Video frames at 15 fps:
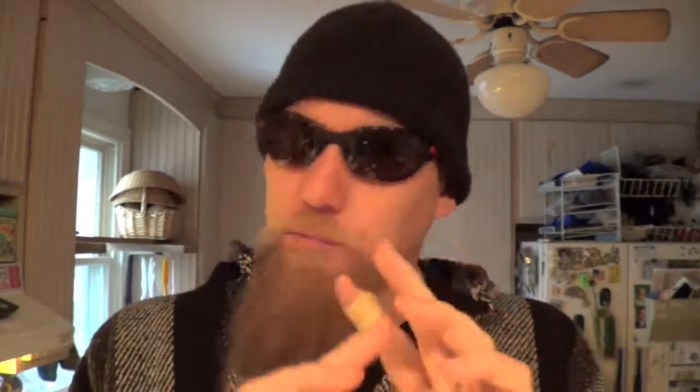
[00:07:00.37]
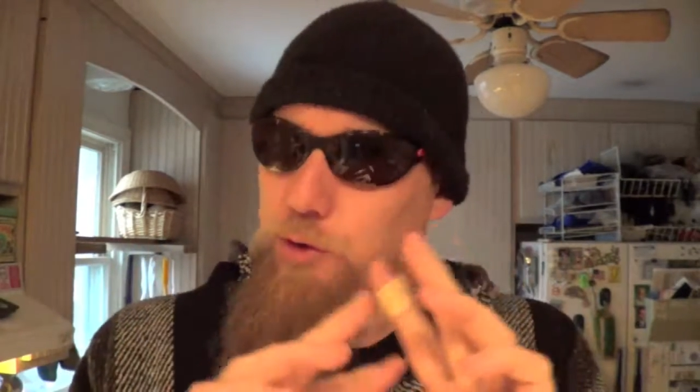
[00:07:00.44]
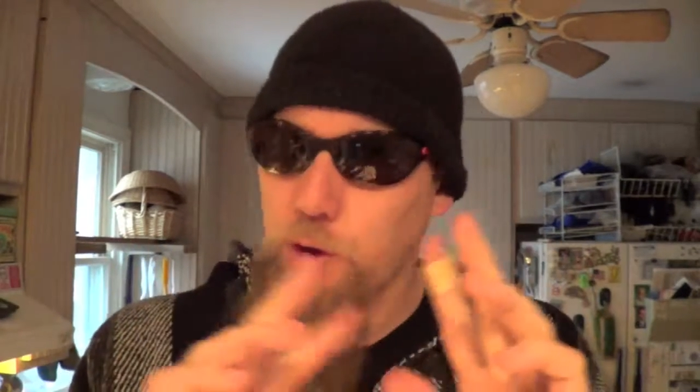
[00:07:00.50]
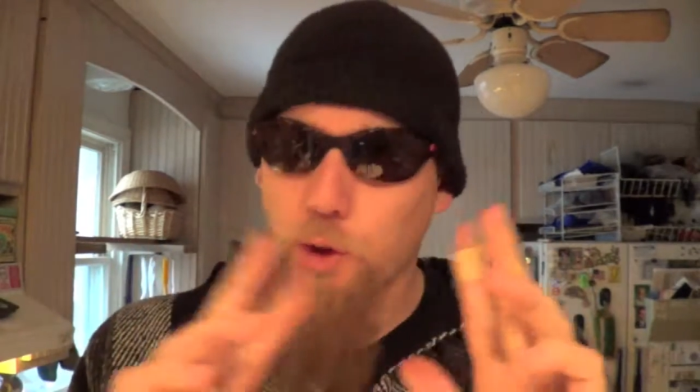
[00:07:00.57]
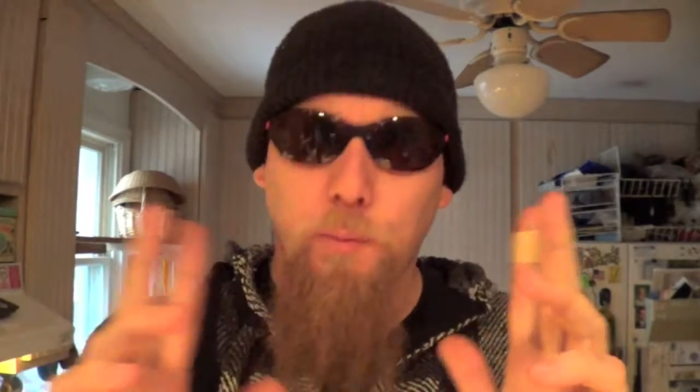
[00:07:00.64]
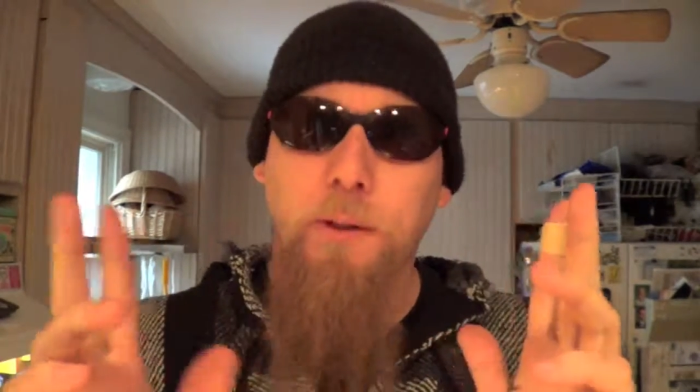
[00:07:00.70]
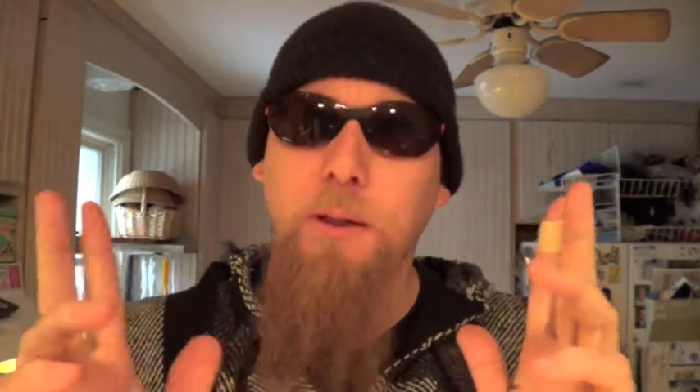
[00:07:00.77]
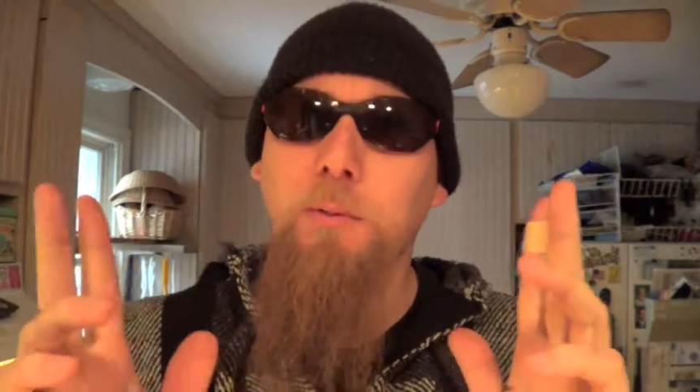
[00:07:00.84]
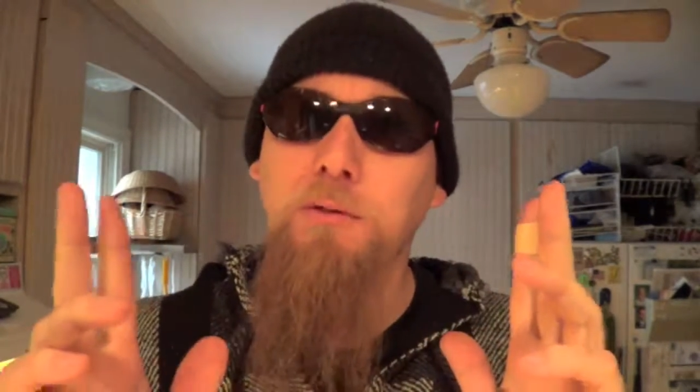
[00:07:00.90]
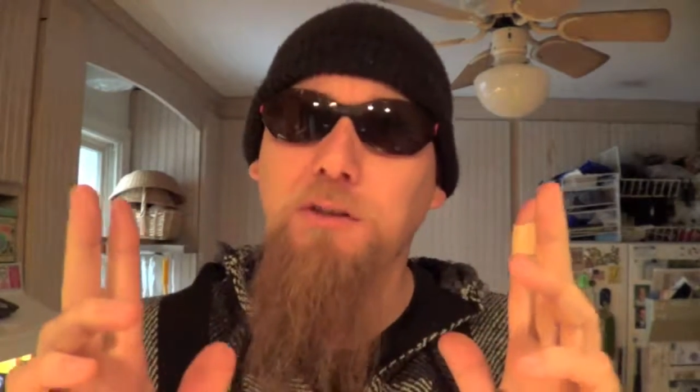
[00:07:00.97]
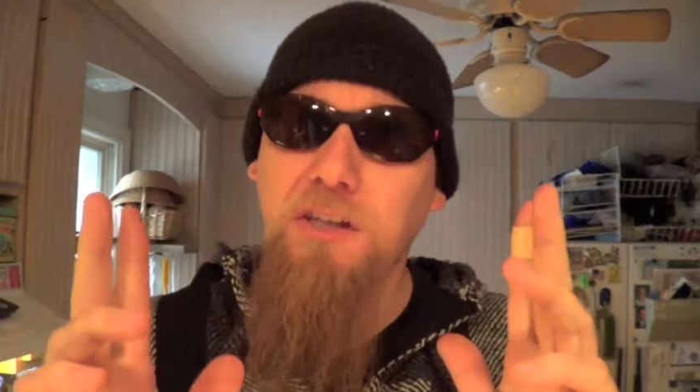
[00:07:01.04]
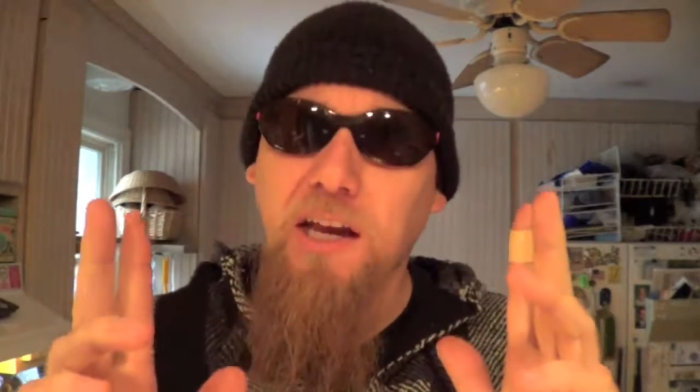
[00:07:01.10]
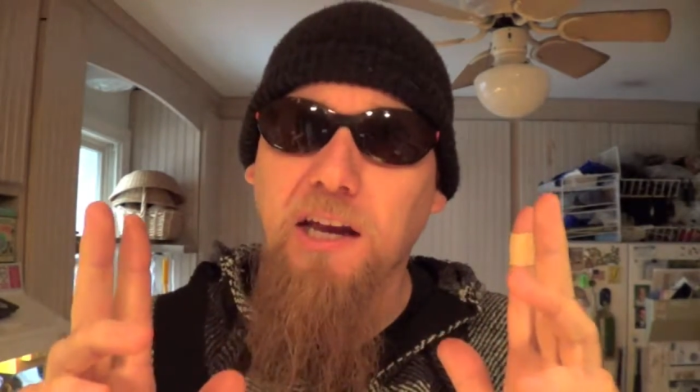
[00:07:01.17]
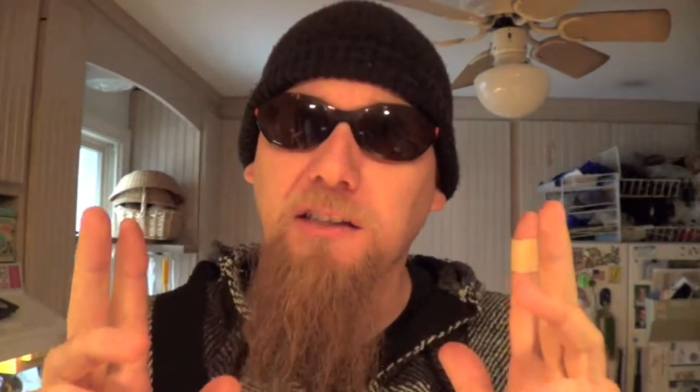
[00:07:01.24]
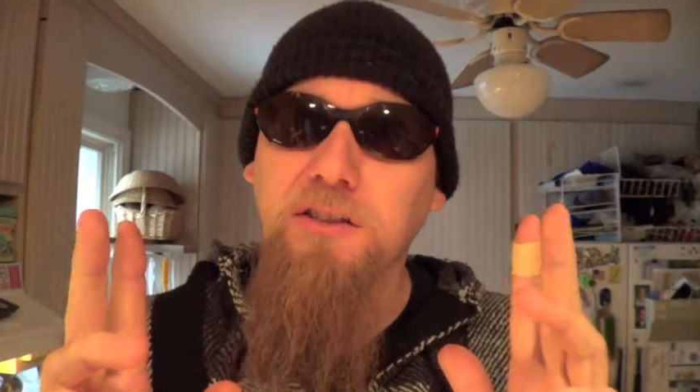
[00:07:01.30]
nobody was
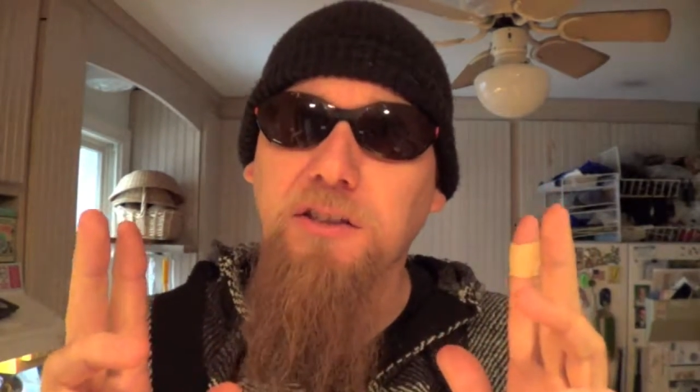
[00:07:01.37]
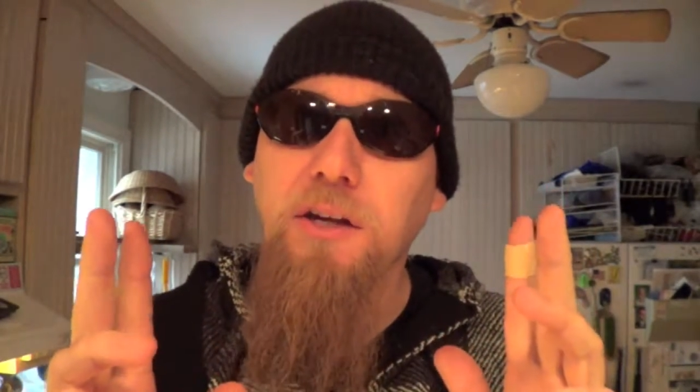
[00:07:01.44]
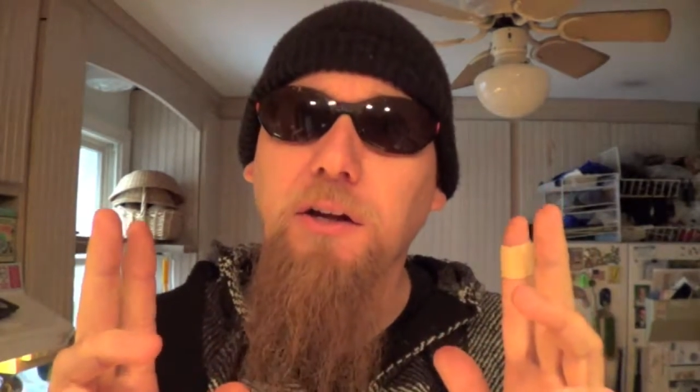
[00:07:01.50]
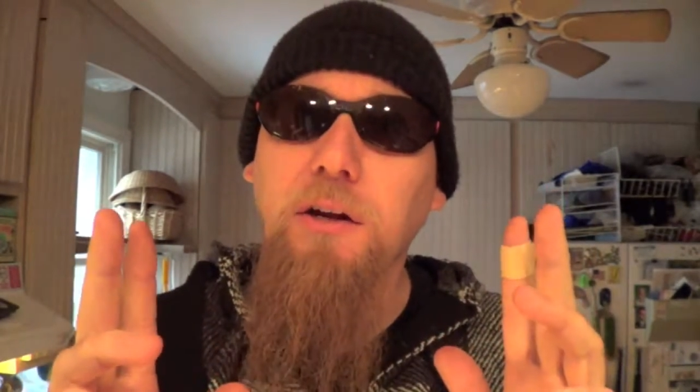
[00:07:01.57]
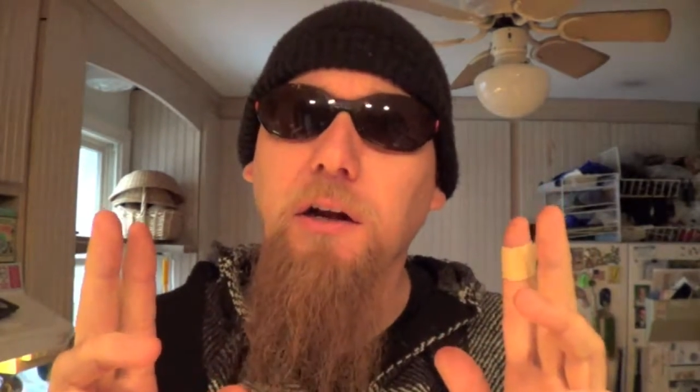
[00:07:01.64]
asking.